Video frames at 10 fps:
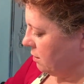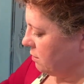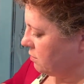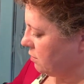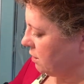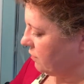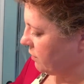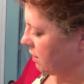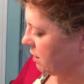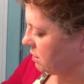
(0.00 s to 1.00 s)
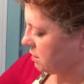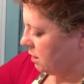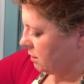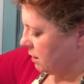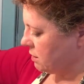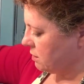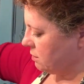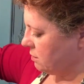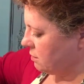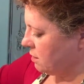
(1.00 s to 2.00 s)
so that everything is all nice
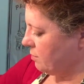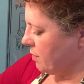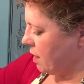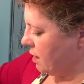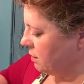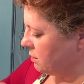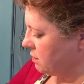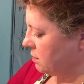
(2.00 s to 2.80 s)
and combined.